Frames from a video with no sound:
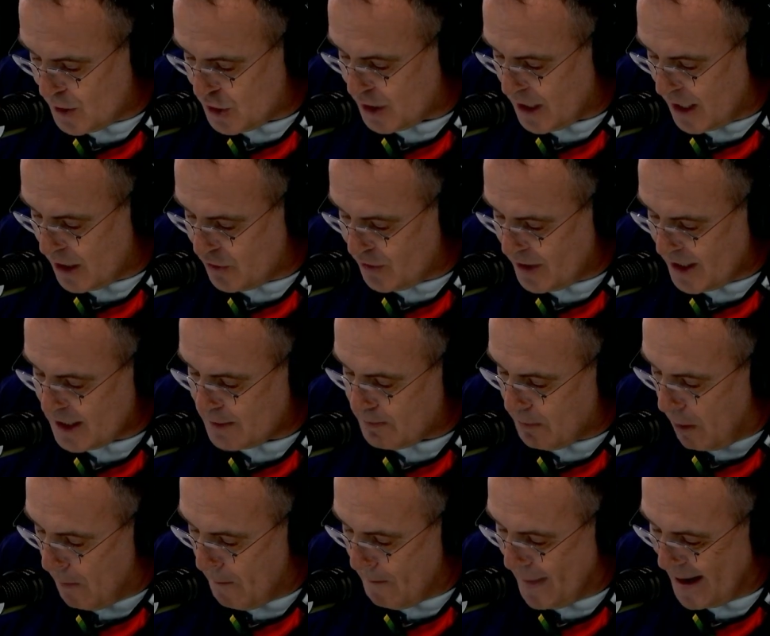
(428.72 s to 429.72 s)
which country is
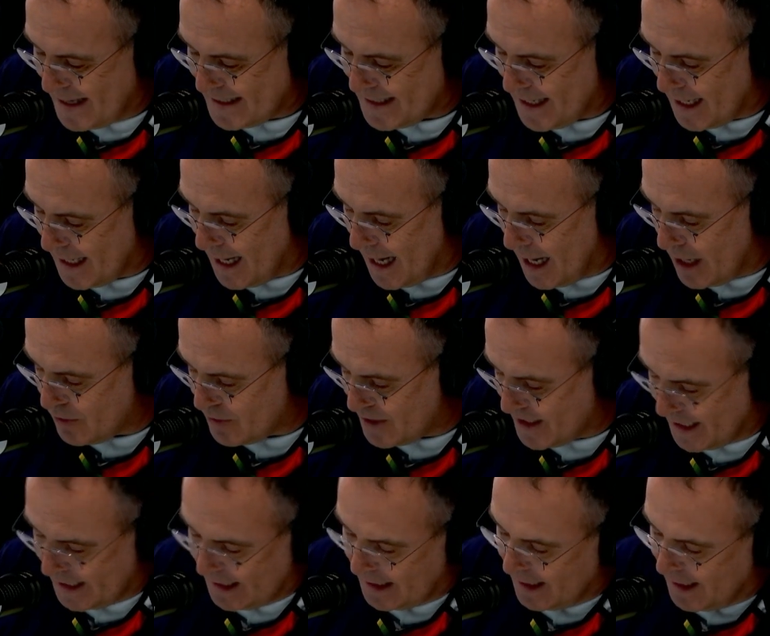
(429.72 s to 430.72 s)
Mombasa
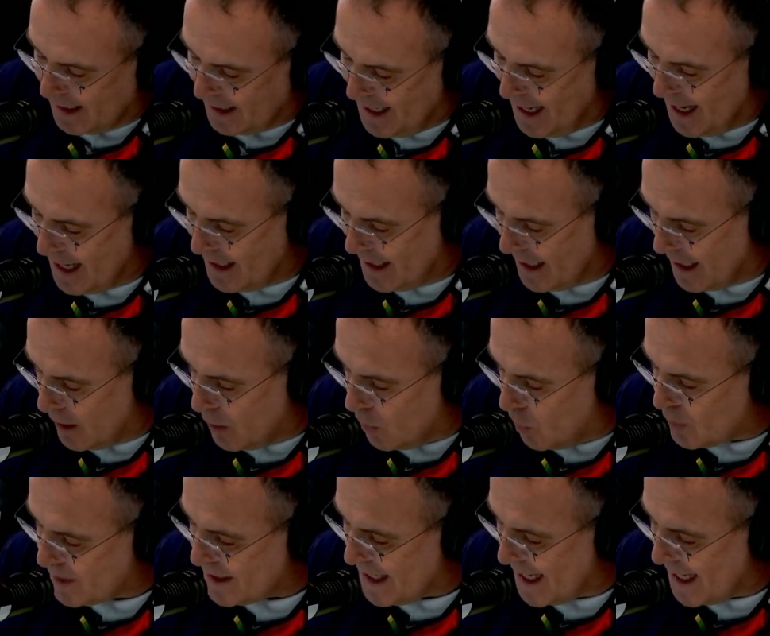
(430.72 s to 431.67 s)
County? Kenya or